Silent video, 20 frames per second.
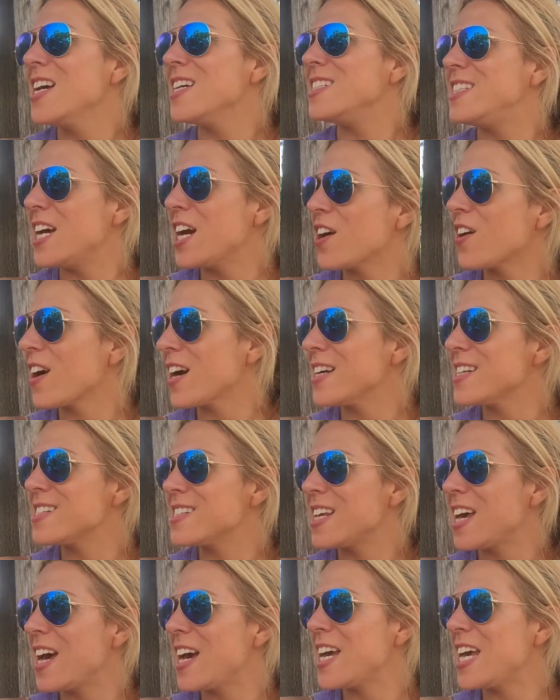Dare I
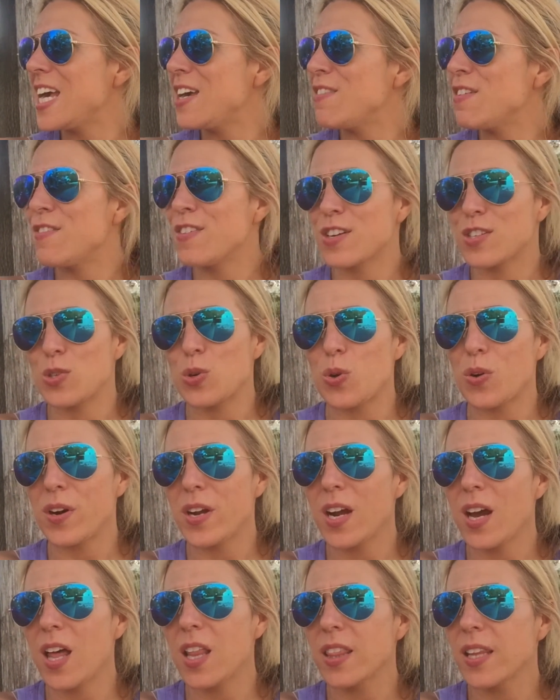say, even
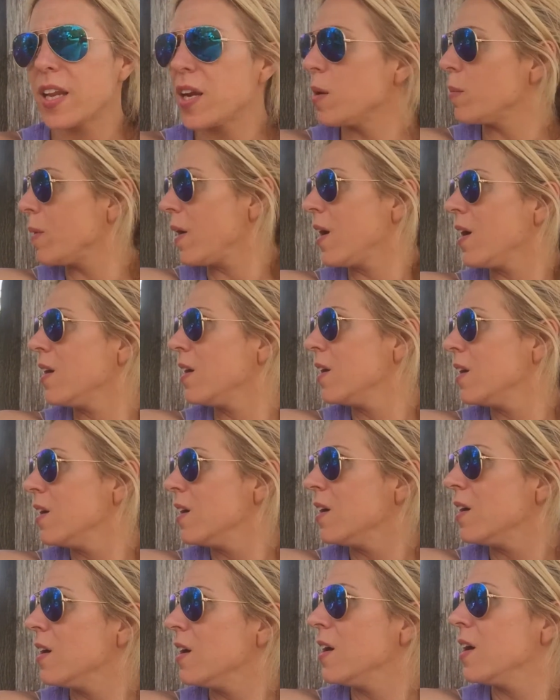Victoria a little bit.
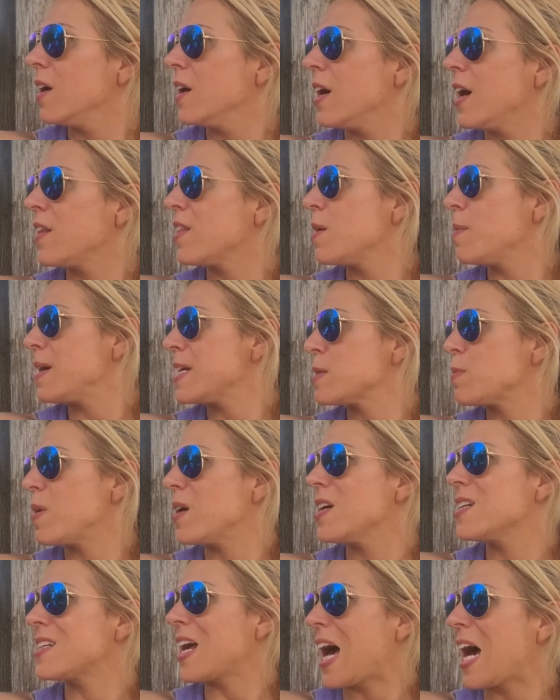And the best part
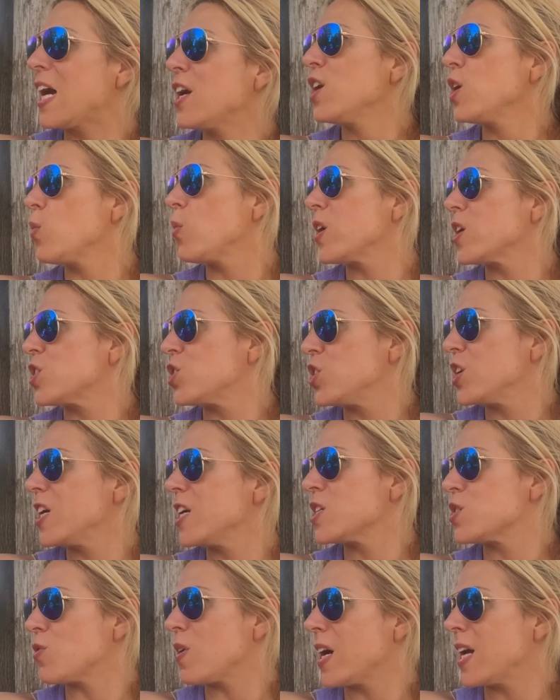is, I know where know she
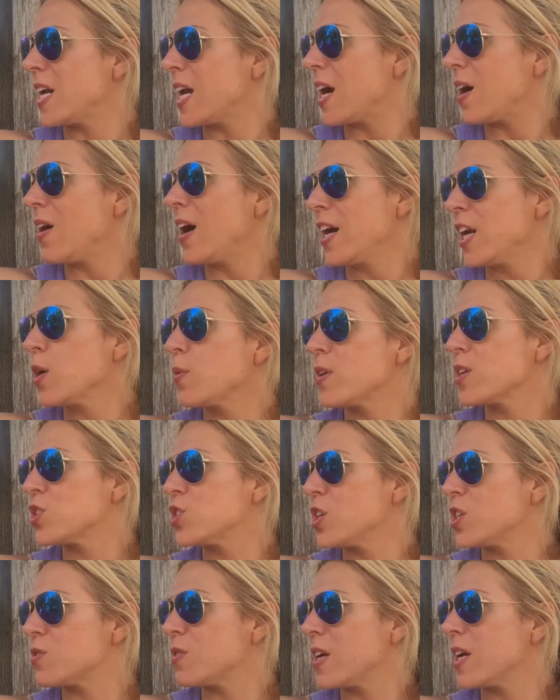is right now. I know where Victoria
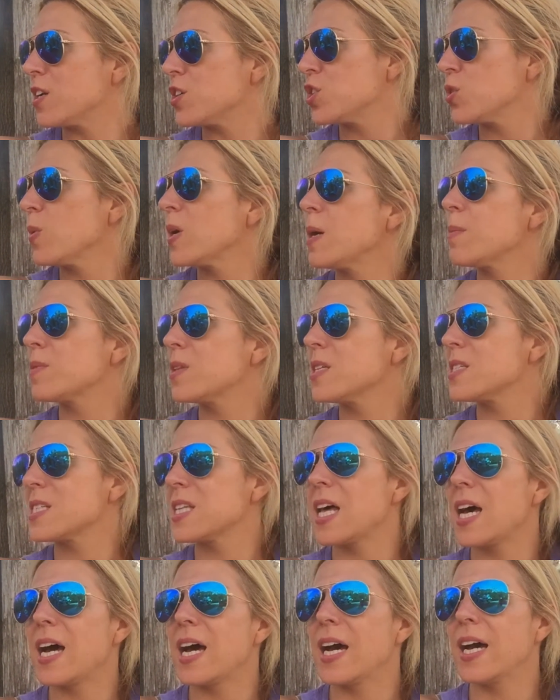she is right now. She went up the
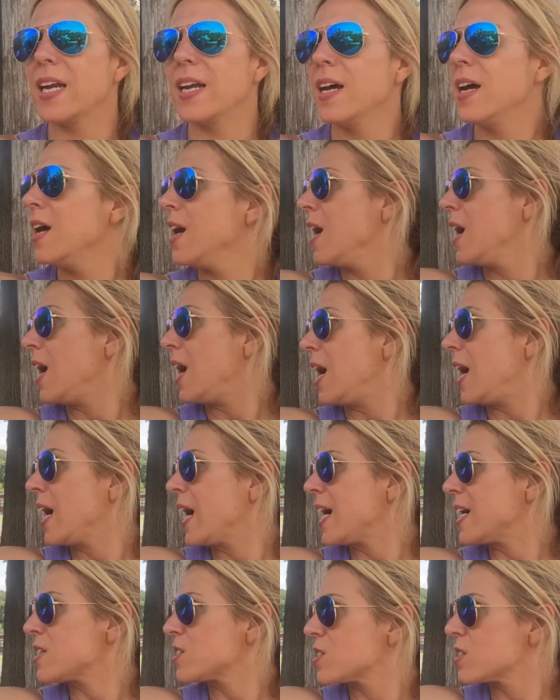slide. I
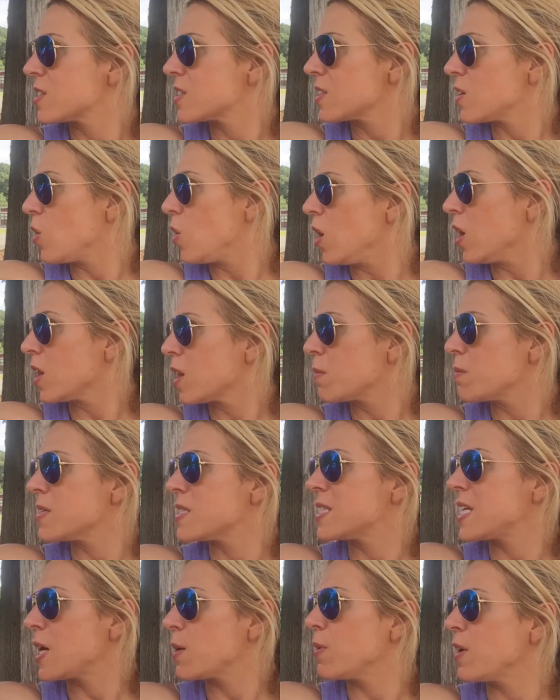asked all of them to
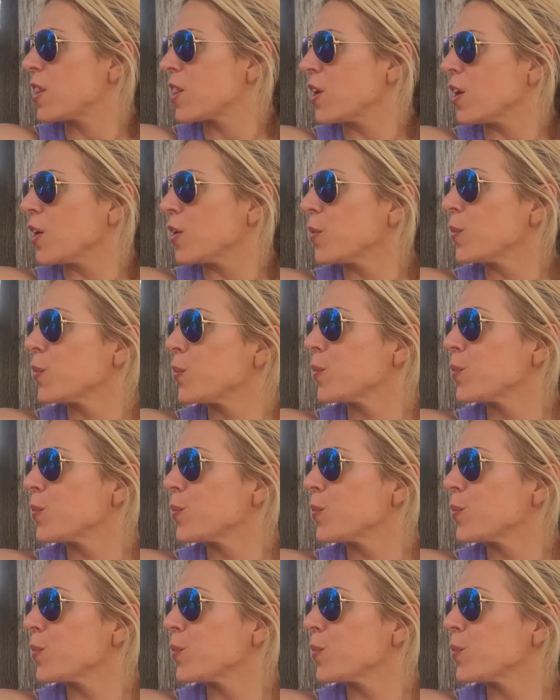stay with her.